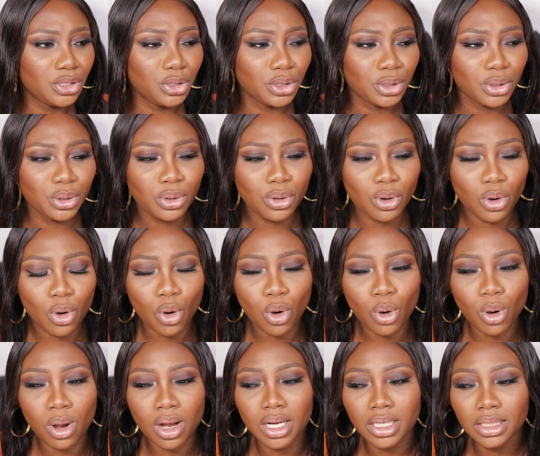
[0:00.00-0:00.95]
video
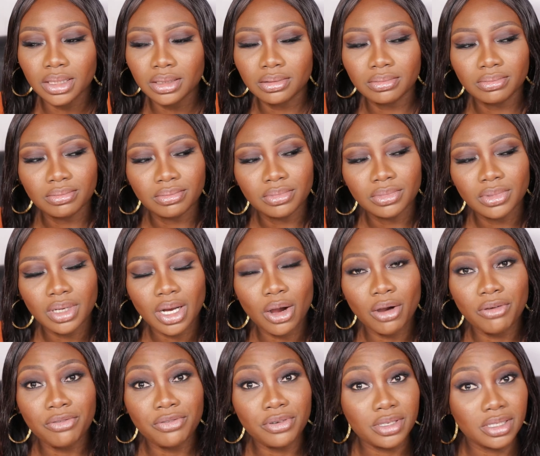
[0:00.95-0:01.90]
on
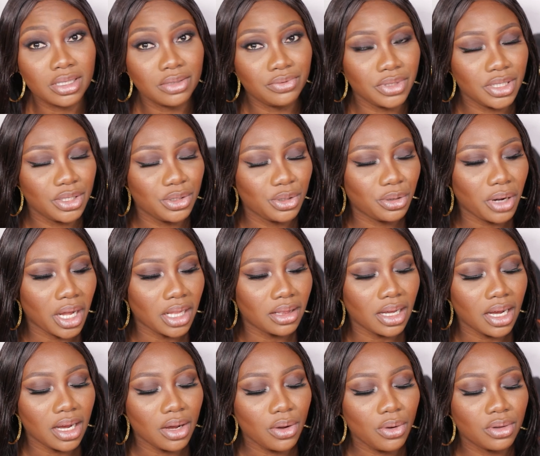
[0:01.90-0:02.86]

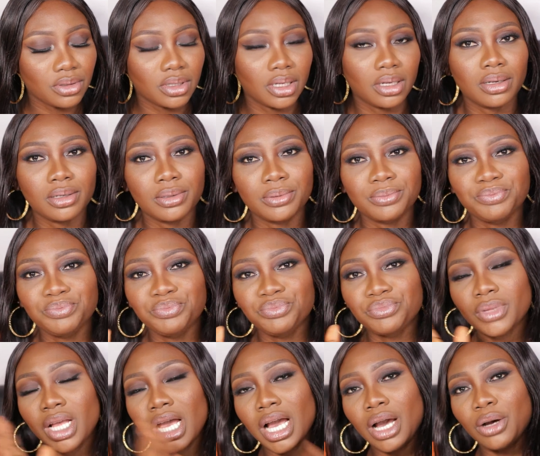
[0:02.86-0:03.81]
our
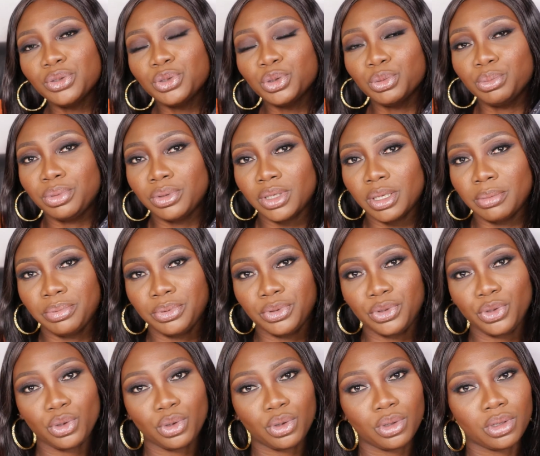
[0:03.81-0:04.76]
how to prep
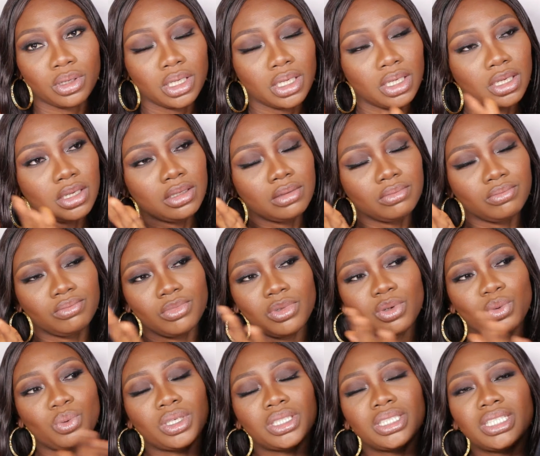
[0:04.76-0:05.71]
your
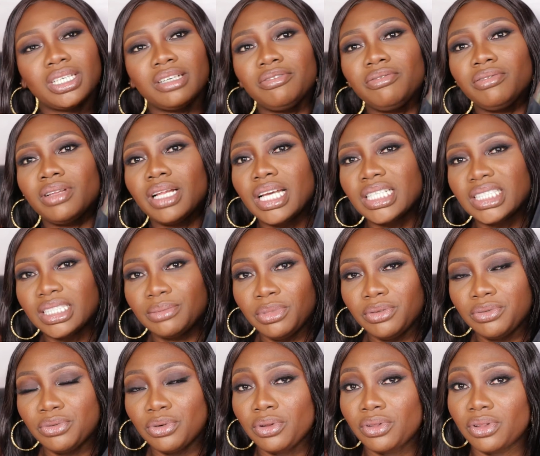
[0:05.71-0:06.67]
water flask
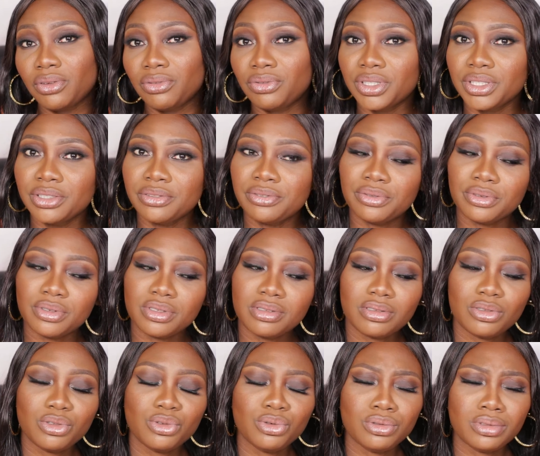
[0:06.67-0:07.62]
before the very
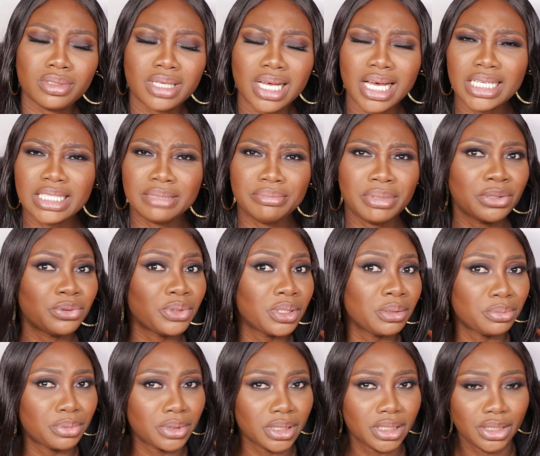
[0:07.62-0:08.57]
first use has been
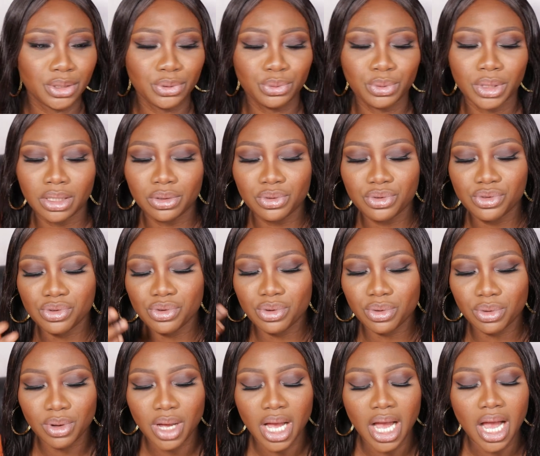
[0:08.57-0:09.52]
doing pretty well.
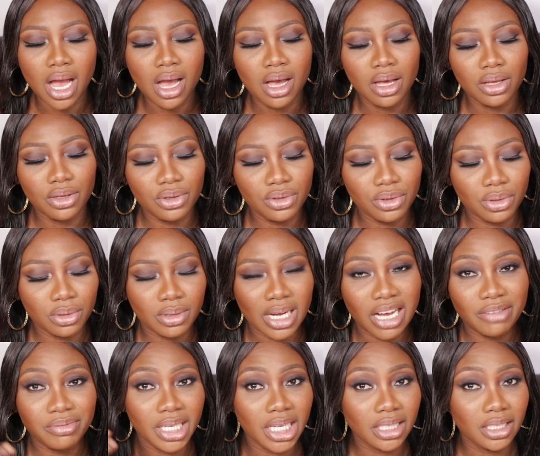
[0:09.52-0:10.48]
So I've
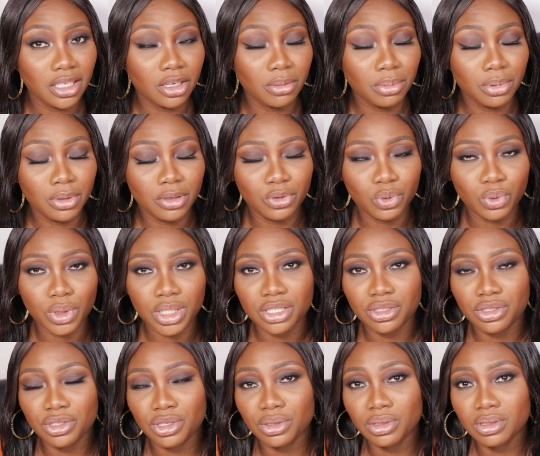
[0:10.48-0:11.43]
been getting a couple of
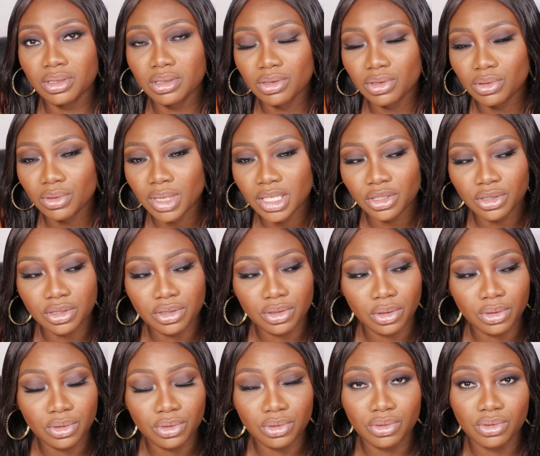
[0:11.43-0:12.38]
questions, so I just
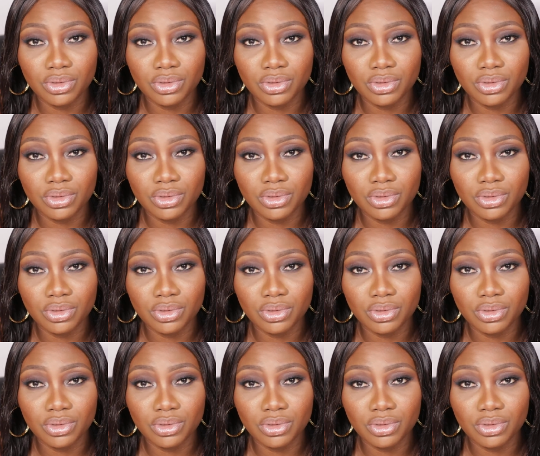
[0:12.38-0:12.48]
thought to